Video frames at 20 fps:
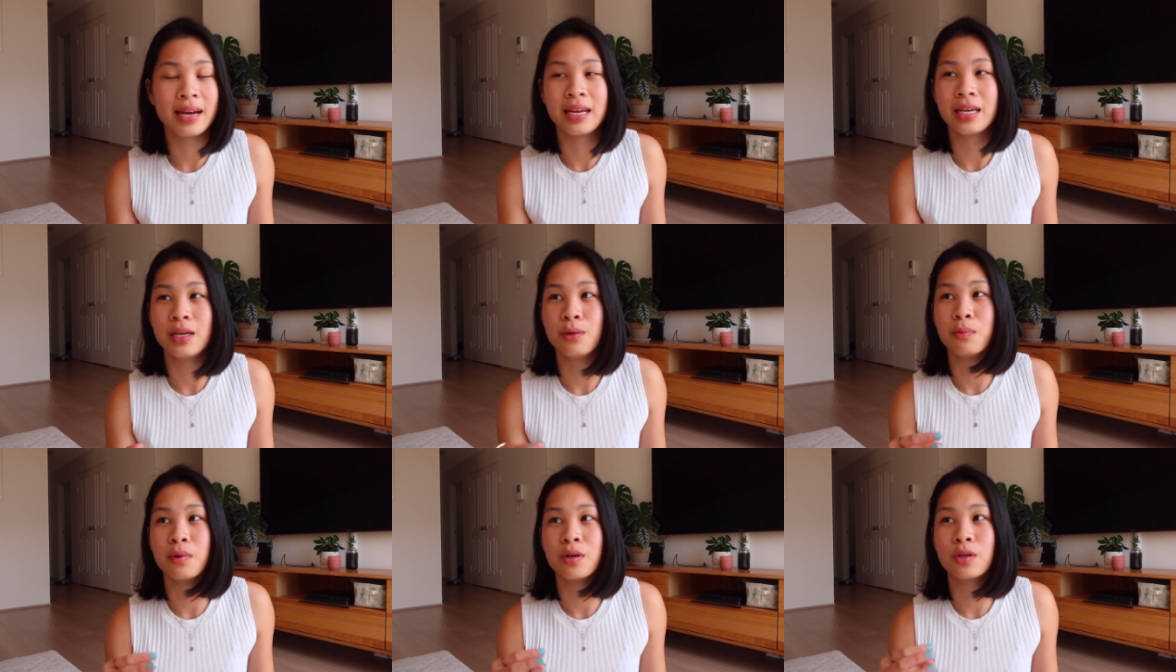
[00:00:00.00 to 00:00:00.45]

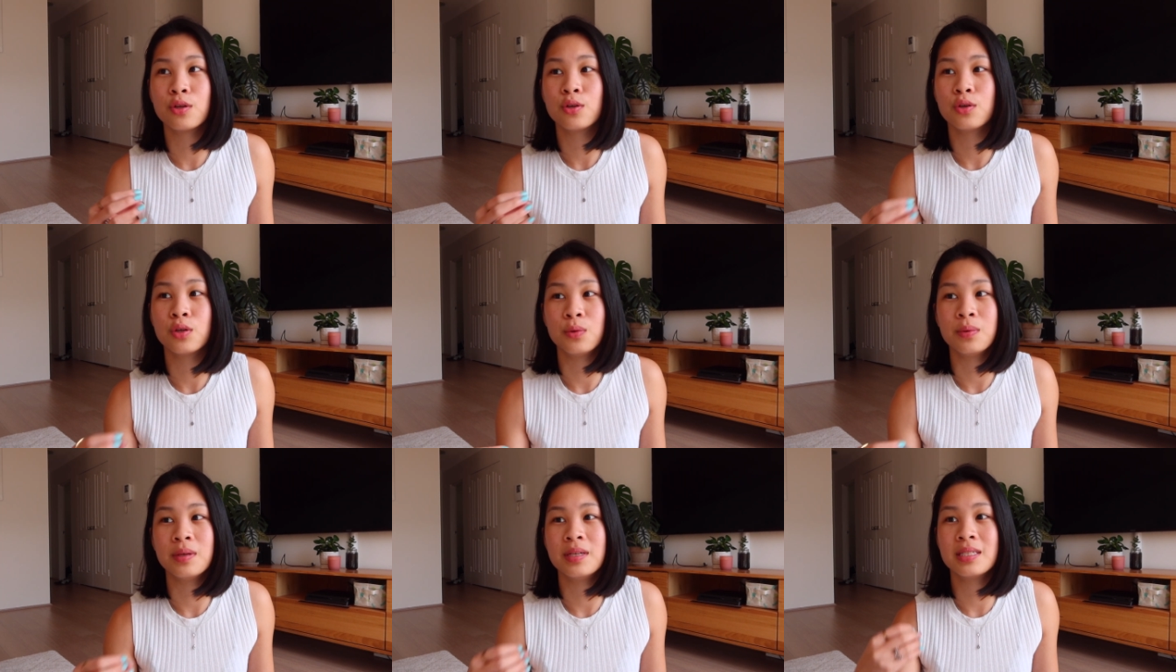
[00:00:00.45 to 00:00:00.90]
Anyone
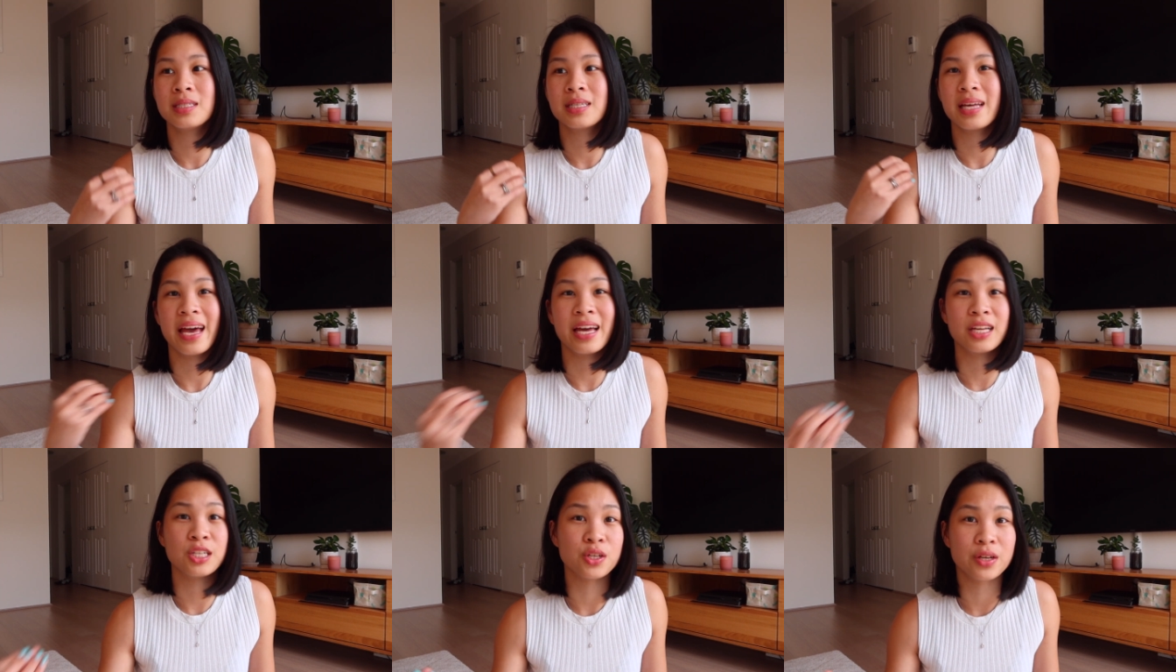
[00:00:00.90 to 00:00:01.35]
who is
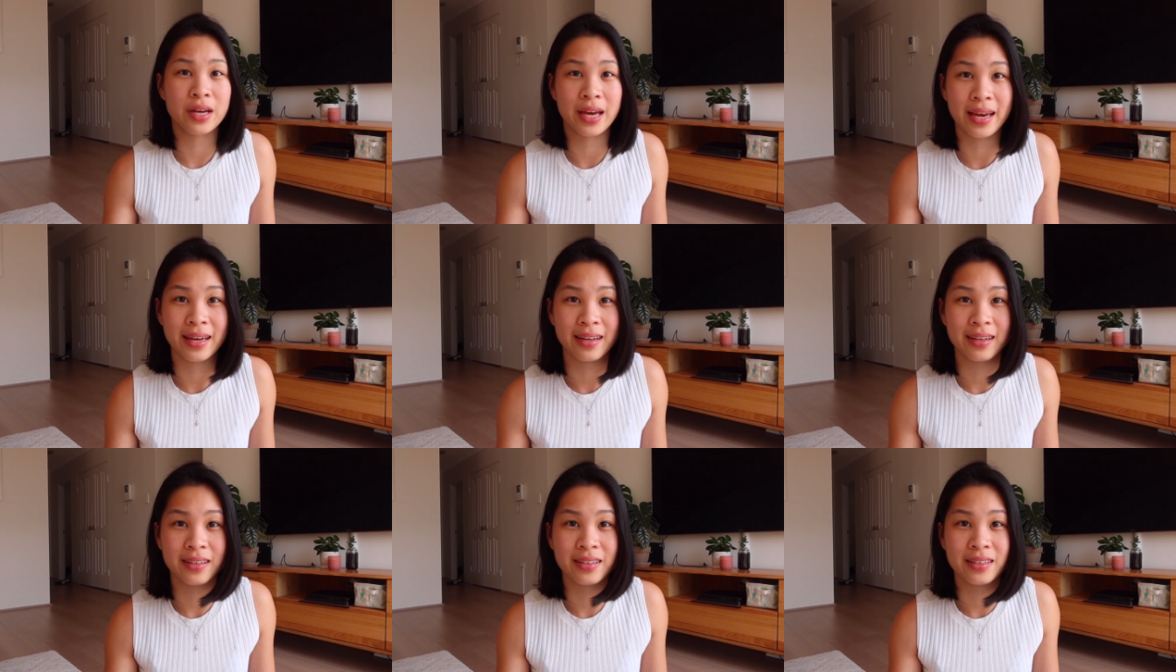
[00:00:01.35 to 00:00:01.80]

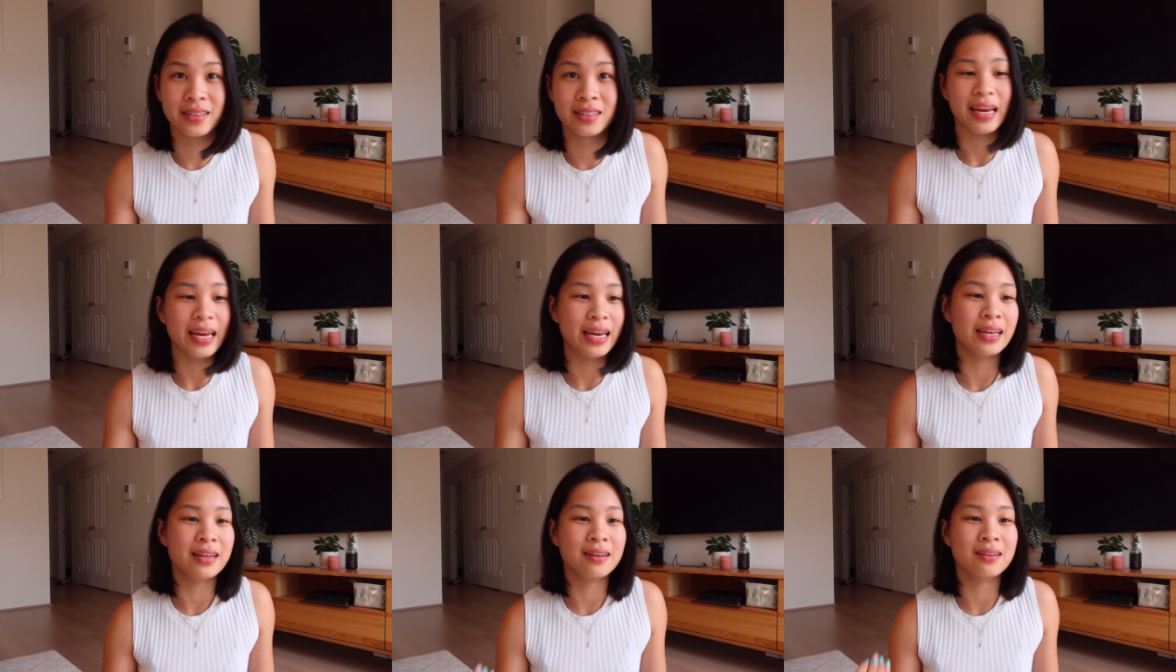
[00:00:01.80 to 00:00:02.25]
educated
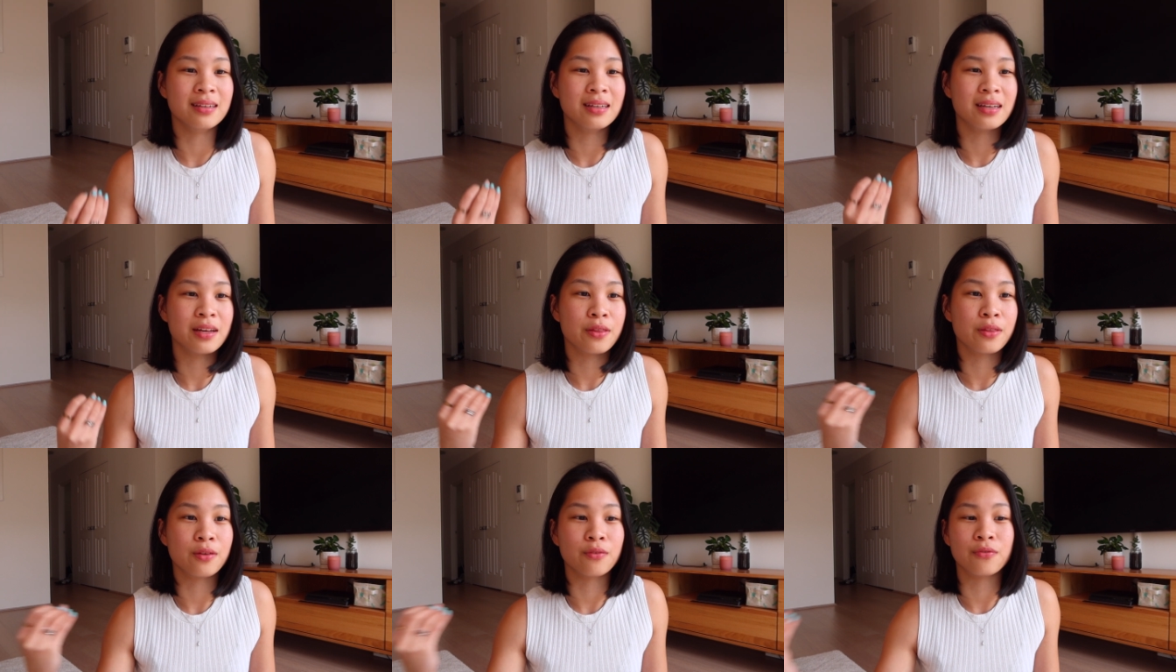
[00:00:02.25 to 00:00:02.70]

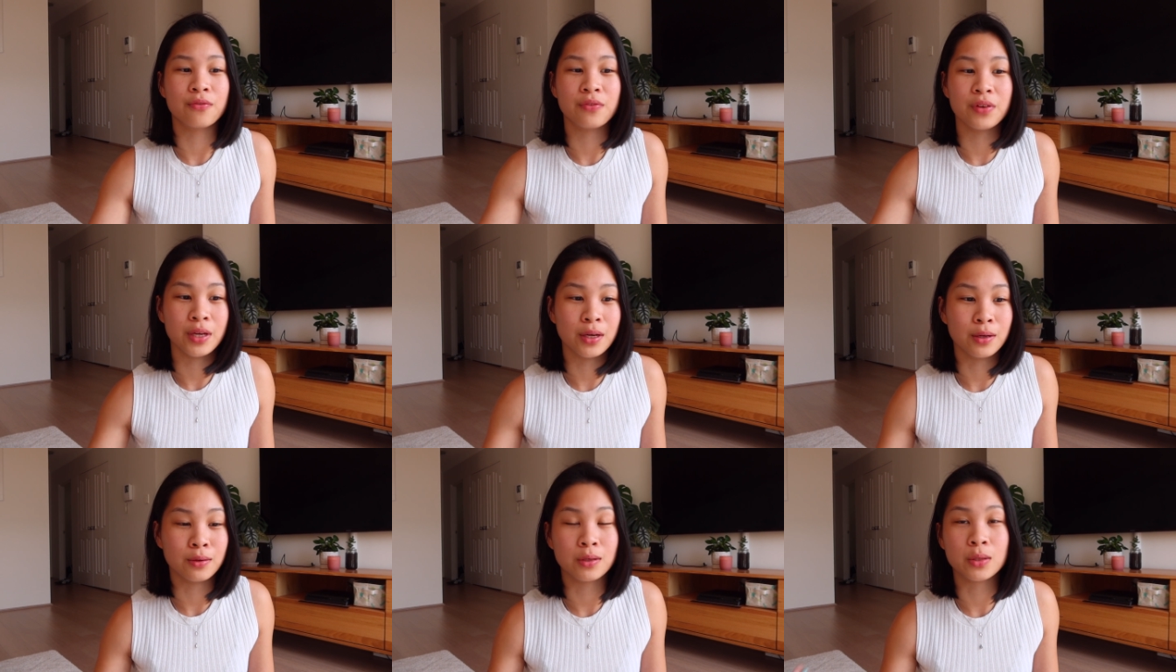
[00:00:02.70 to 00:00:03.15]
in the
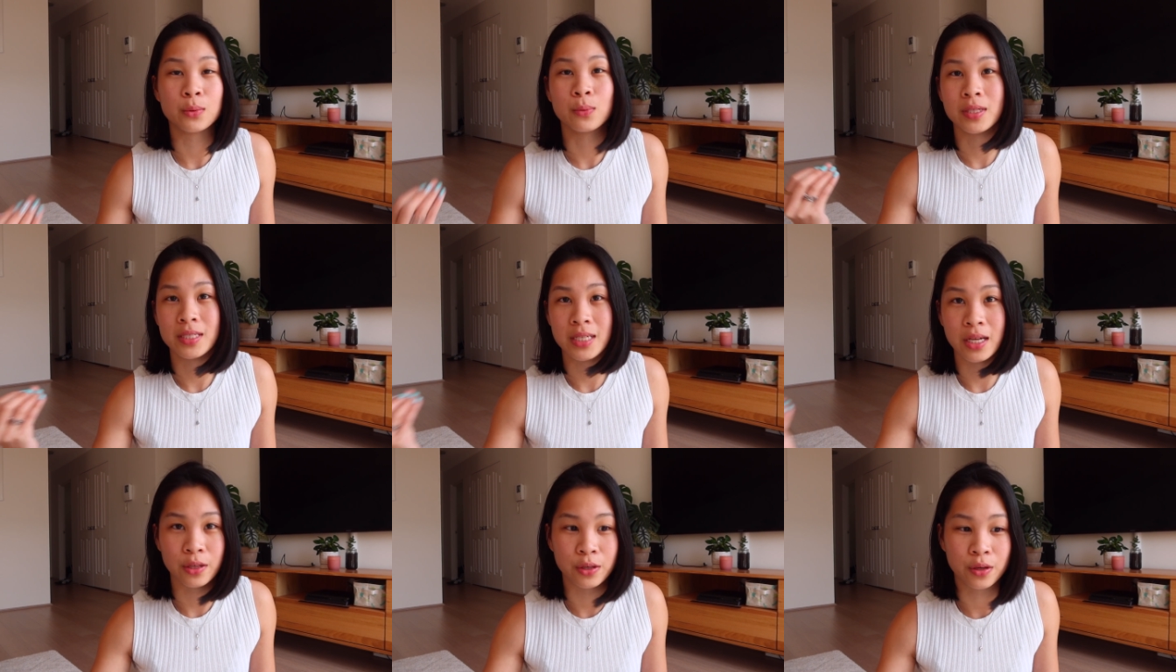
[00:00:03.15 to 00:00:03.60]
field
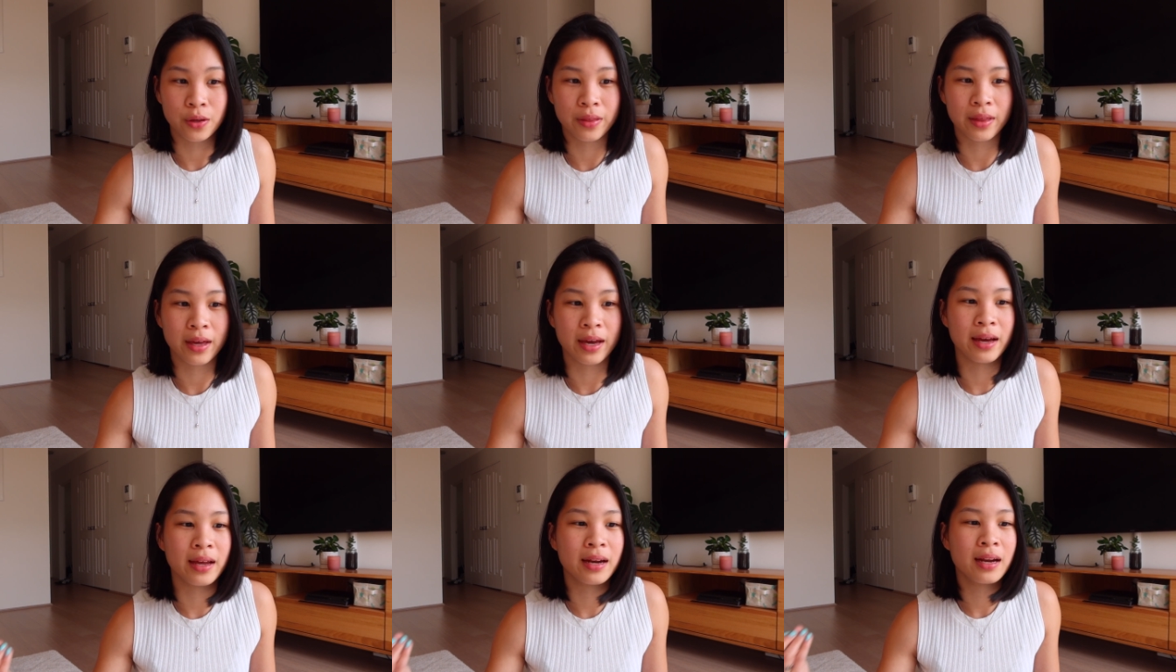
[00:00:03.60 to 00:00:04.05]
will tell you
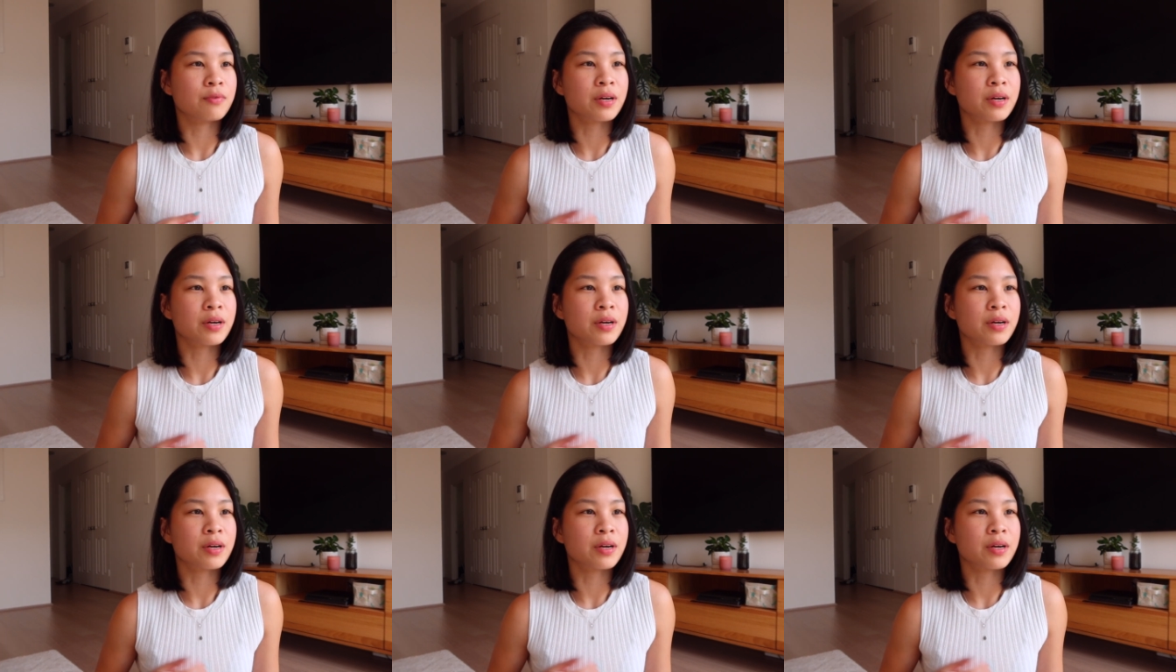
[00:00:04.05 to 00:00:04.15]
that.